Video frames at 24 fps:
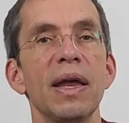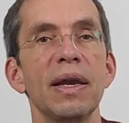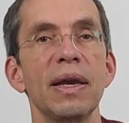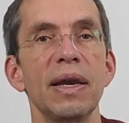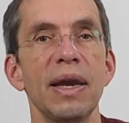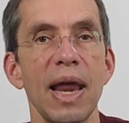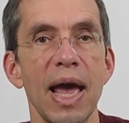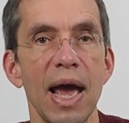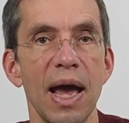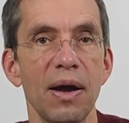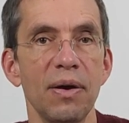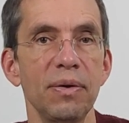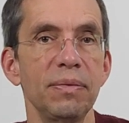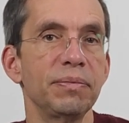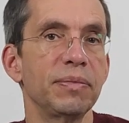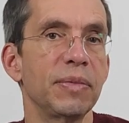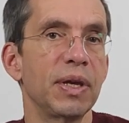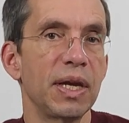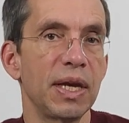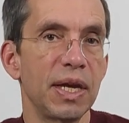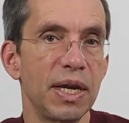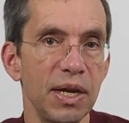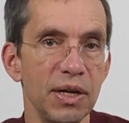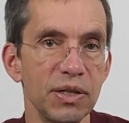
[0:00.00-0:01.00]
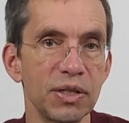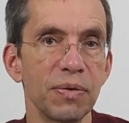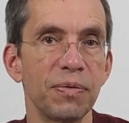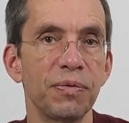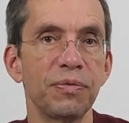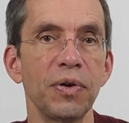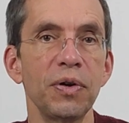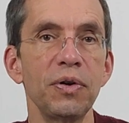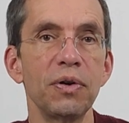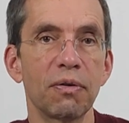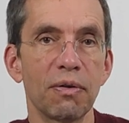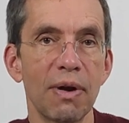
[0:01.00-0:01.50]
Now, here's a
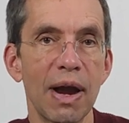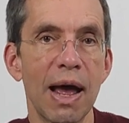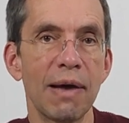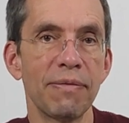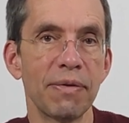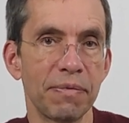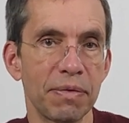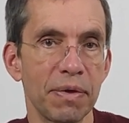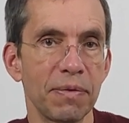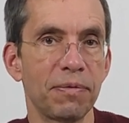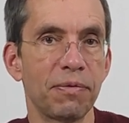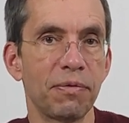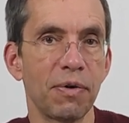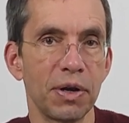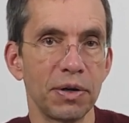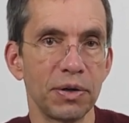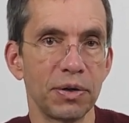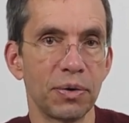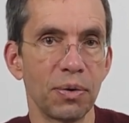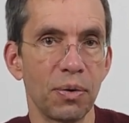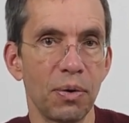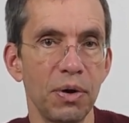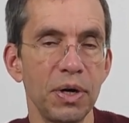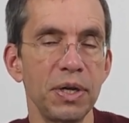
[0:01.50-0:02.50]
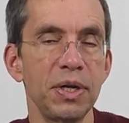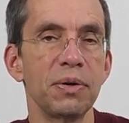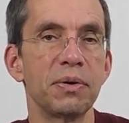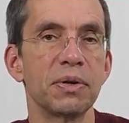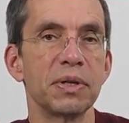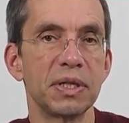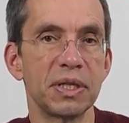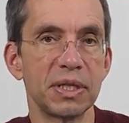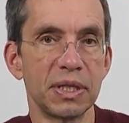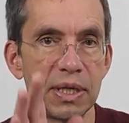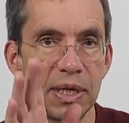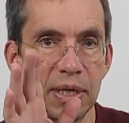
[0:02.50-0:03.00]
photograph of the front door, and you
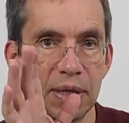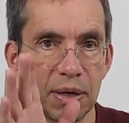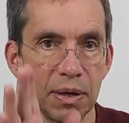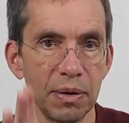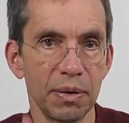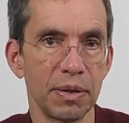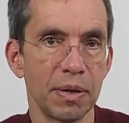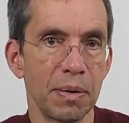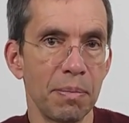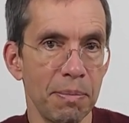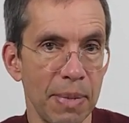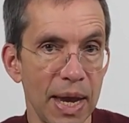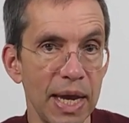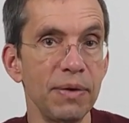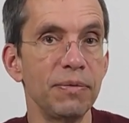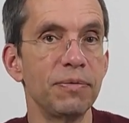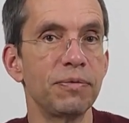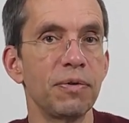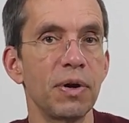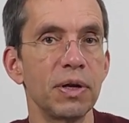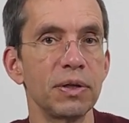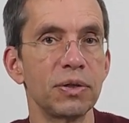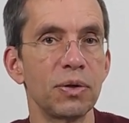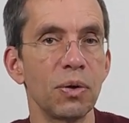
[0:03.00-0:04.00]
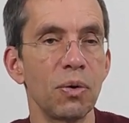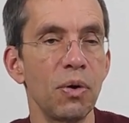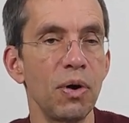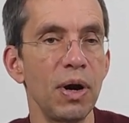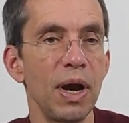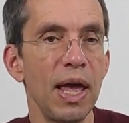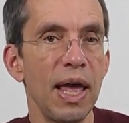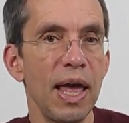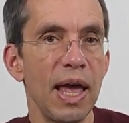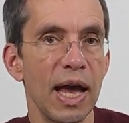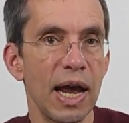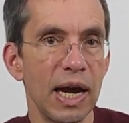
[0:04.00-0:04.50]
can see the main front
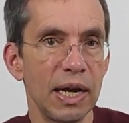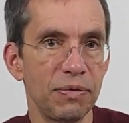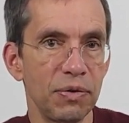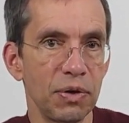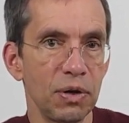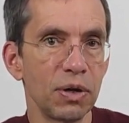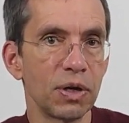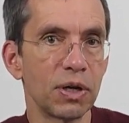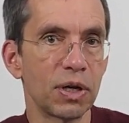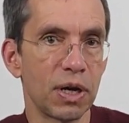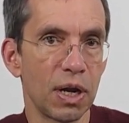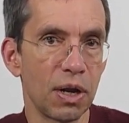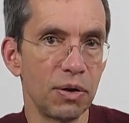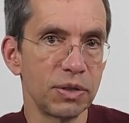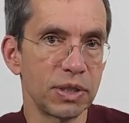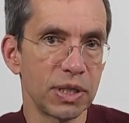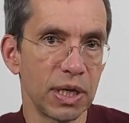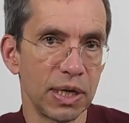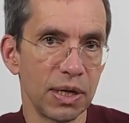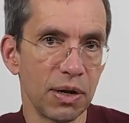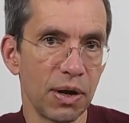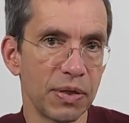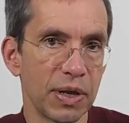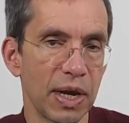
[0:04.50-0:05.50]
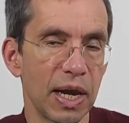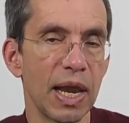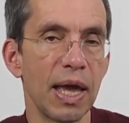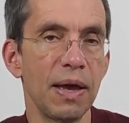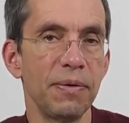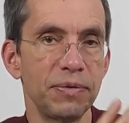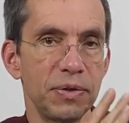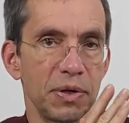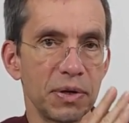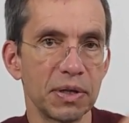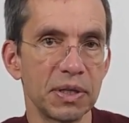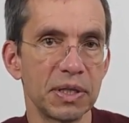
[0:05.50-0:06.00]
door, and if you look closely on the
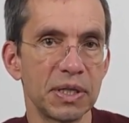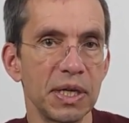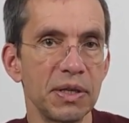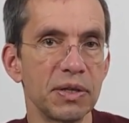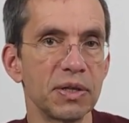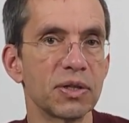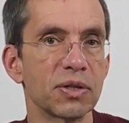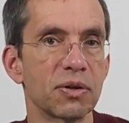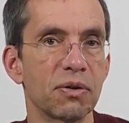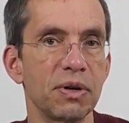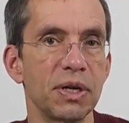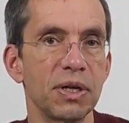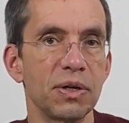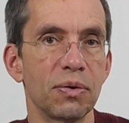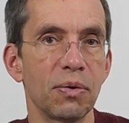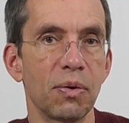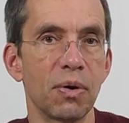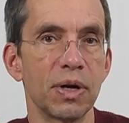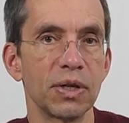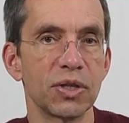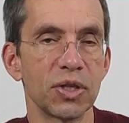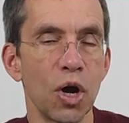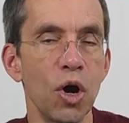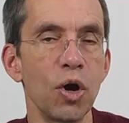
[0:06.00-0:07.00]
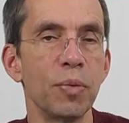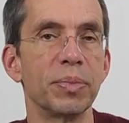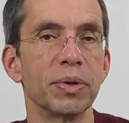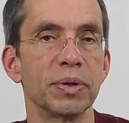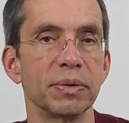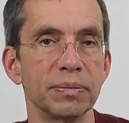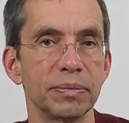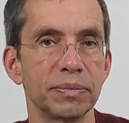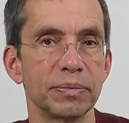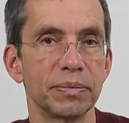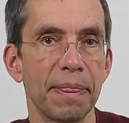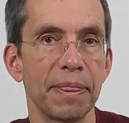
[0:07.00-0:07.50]
left, you can see the screen door. It's
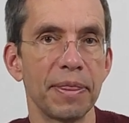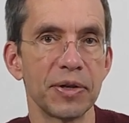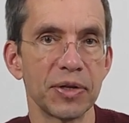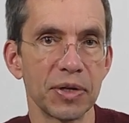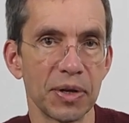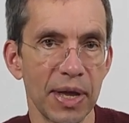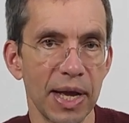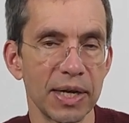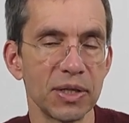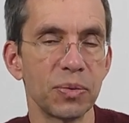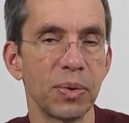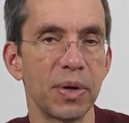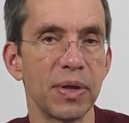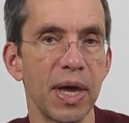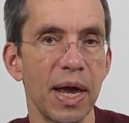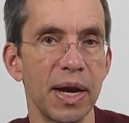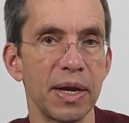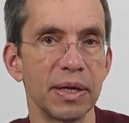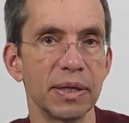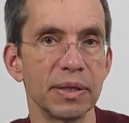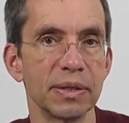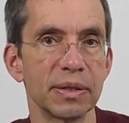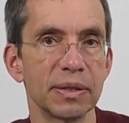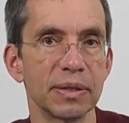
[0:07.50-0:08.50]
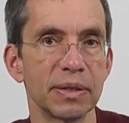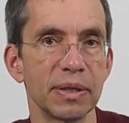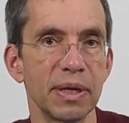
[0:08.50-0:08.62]
open. So that's where that is.